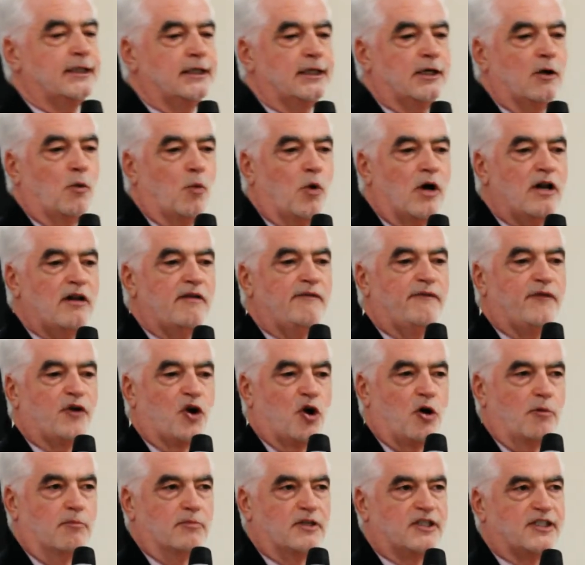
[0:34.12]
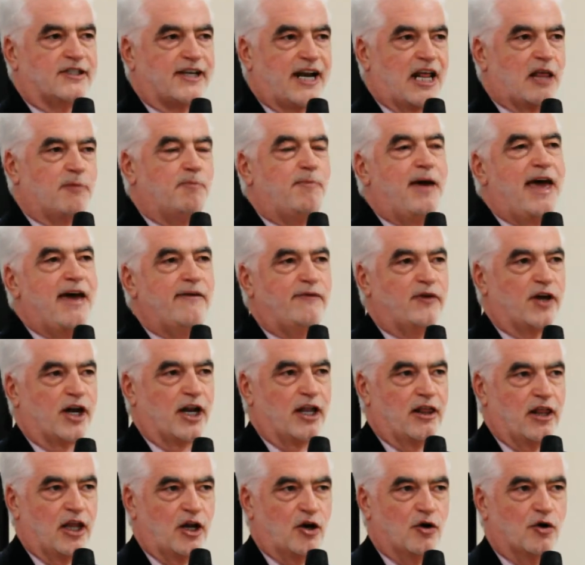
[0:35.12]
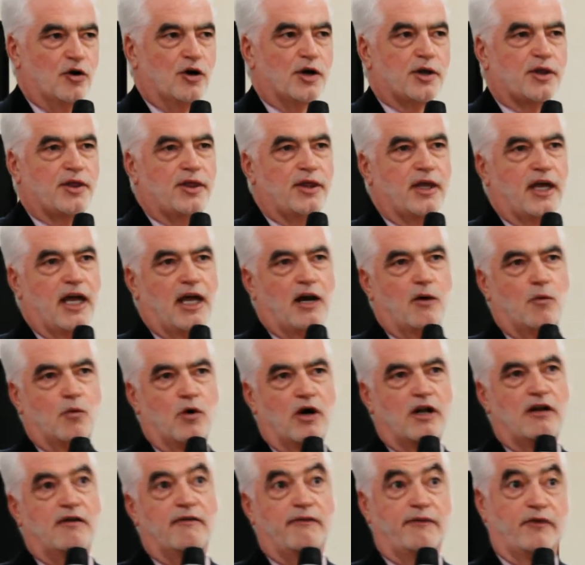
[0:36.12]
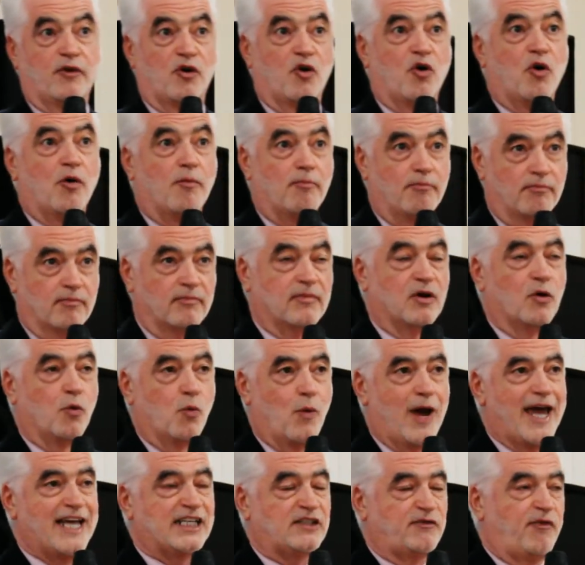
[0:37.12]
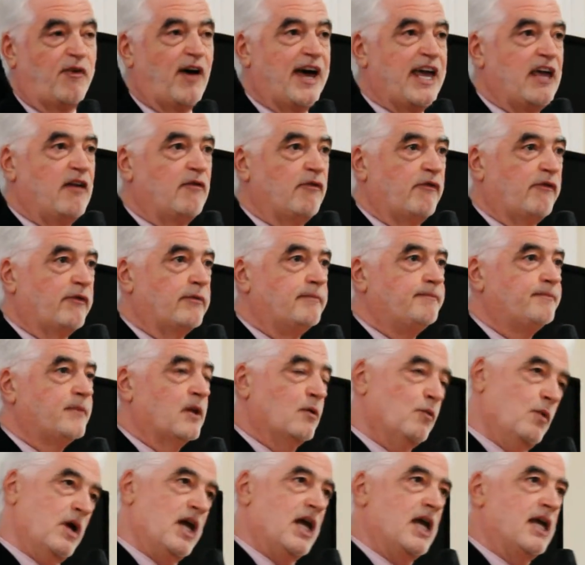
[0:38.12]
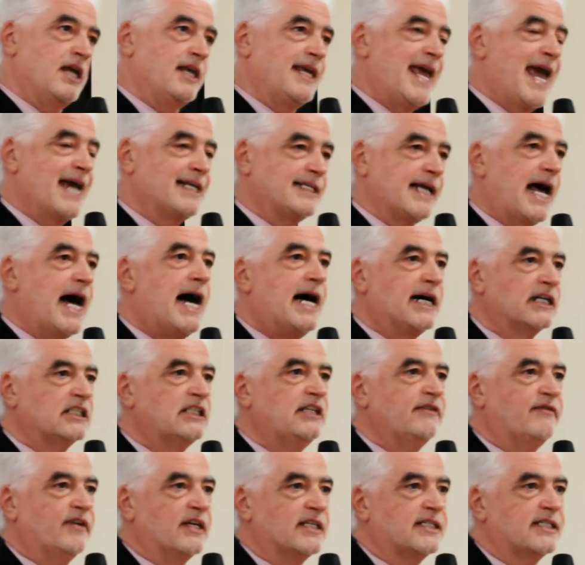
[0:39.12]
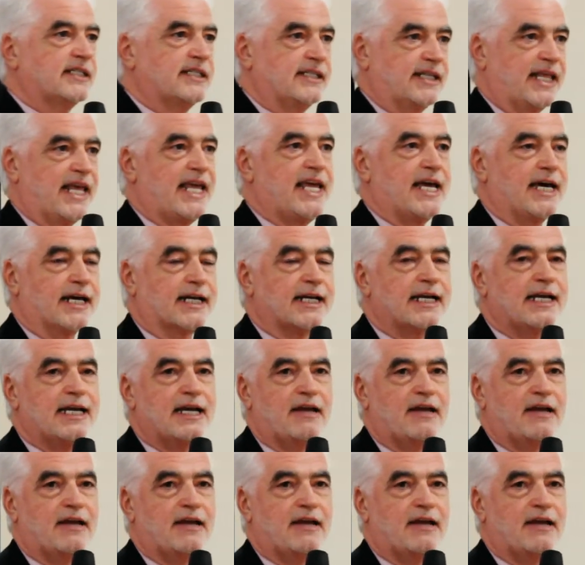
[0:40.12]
One from Strathbethar in the north, and one from West Fife, with Yes activists there.